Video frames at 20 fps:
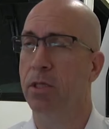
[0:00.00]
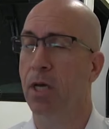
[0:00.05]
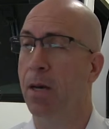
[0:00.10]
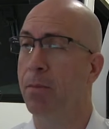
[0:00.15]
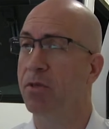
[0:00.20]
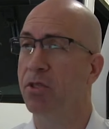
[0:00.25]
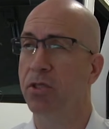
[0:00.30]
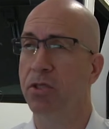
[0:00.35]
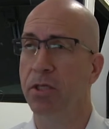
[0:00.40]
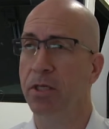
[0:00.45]

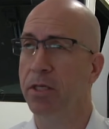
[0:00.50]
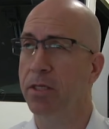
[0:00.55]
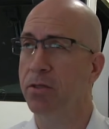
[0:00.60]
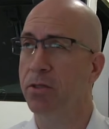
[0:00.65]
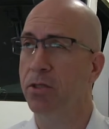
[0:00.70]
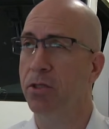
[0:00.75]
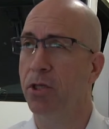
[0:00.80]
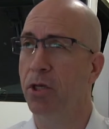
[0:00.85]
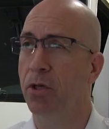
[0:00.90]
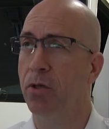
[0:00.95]
Common
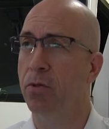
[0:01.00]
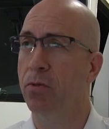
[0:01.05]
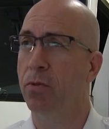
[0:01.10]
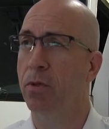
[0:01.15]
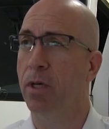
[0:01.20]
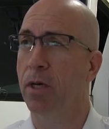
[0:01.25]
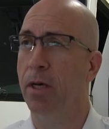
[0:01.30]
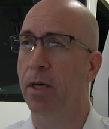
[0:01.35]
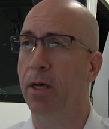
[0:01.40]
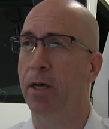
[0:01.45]
sense, you know,
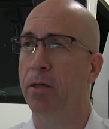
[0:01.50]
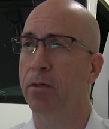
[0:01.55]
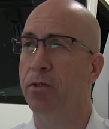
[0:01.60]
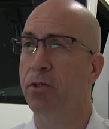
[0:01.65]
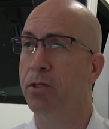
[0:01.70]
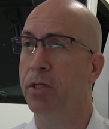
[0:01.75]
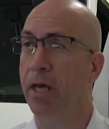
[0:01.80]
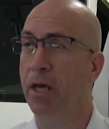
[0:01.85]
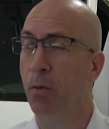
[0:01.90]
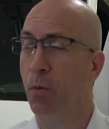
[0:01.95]
uh,
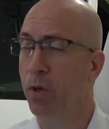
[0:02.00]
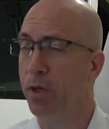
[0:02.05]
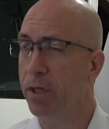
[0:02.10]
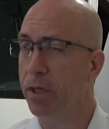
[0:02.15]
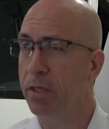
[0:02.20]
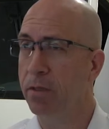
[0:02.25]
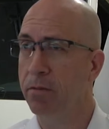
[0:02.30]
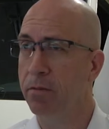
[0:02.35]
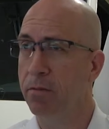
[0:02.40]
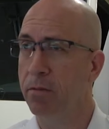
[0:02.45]
stay with
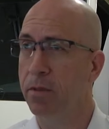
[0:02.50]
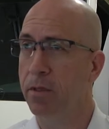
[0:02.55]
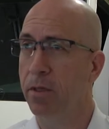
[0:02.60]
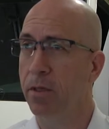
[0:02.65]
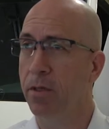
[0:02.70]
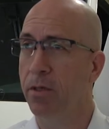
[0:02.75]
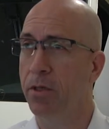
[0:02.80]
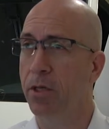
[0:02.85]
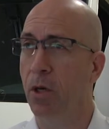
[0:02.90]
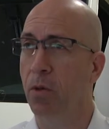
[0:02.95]
it,
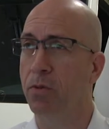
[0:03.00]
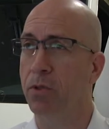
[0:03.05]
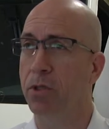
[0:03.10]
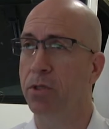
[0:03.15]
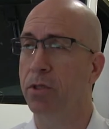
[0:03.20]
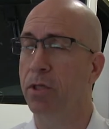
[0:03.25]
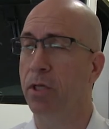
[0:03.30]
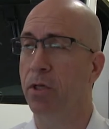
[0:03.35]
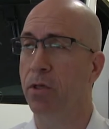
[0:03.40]
don't just